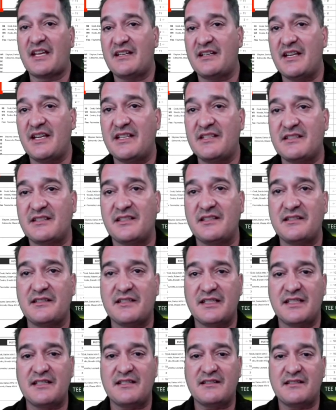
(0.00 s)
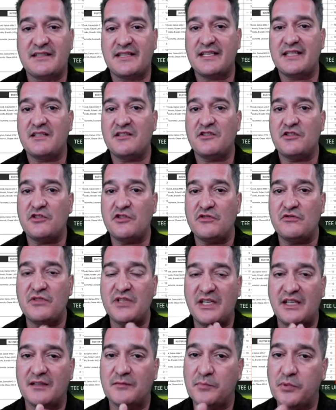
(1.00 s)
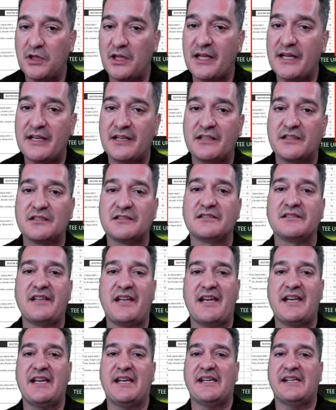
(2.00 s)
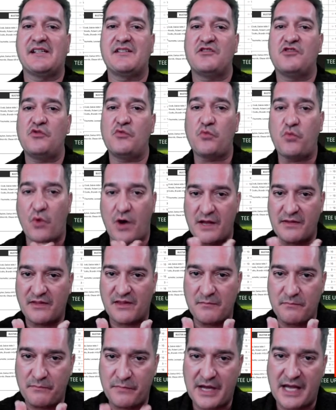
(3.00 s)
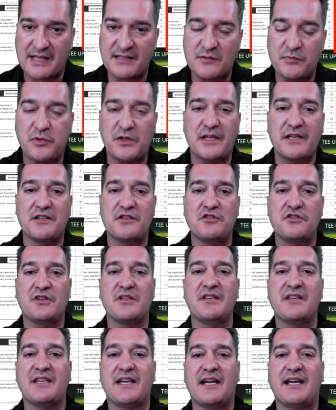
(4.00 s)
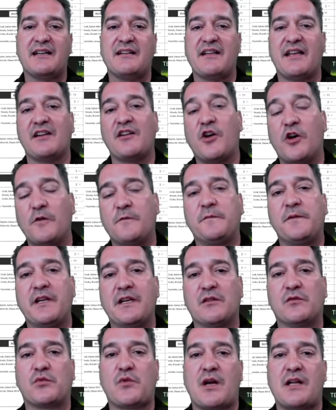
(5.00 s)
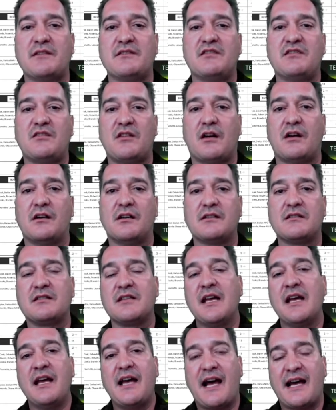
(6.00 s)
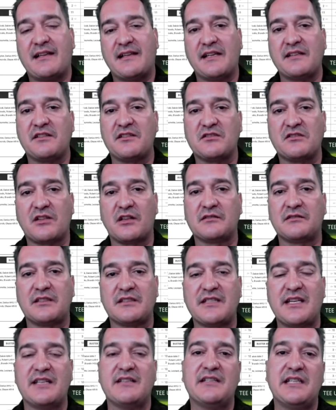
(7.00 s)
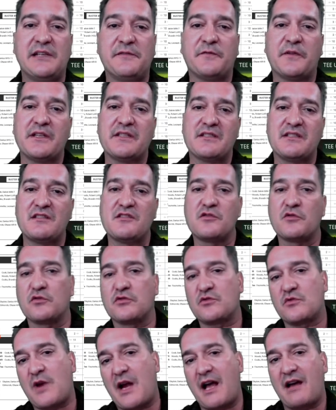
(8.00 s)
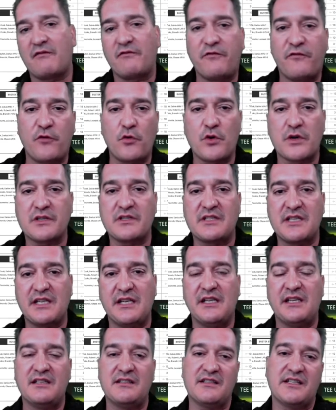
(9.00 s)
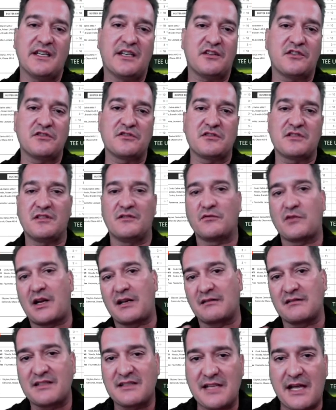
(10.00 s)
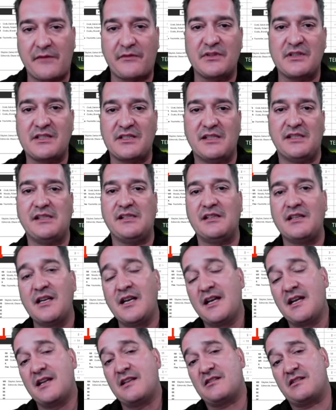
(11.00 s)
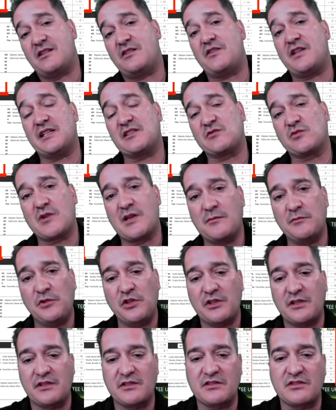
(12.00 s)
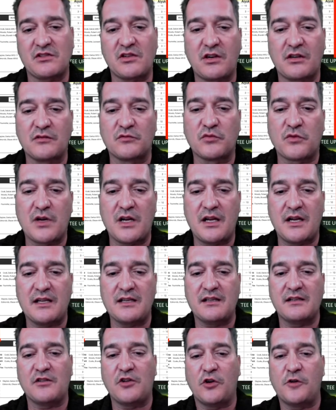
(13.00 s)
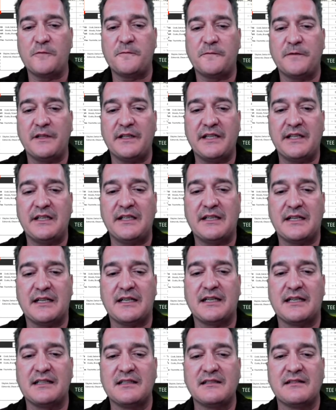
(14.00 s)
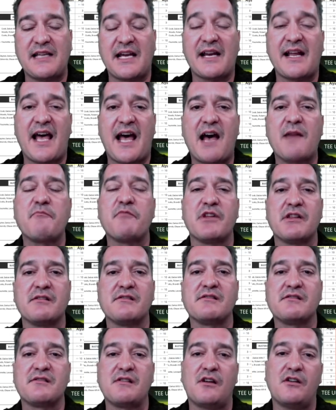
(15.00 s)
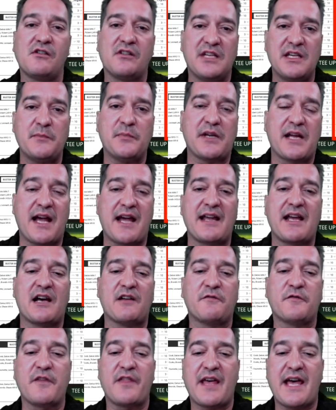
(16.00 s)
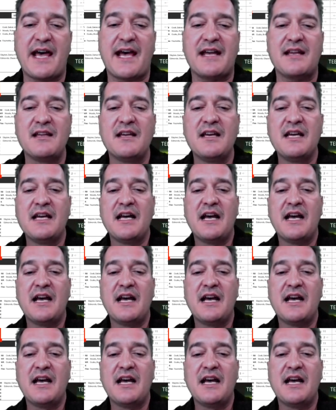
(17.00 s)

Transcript: in instances that you need a player and you want the best player you can get, and hopefully a run starts. I like to start to take defenses around 14, kickers in round 17. So that's where I'm looking to start a run, and hopefully that happens. So keep an eye out for that.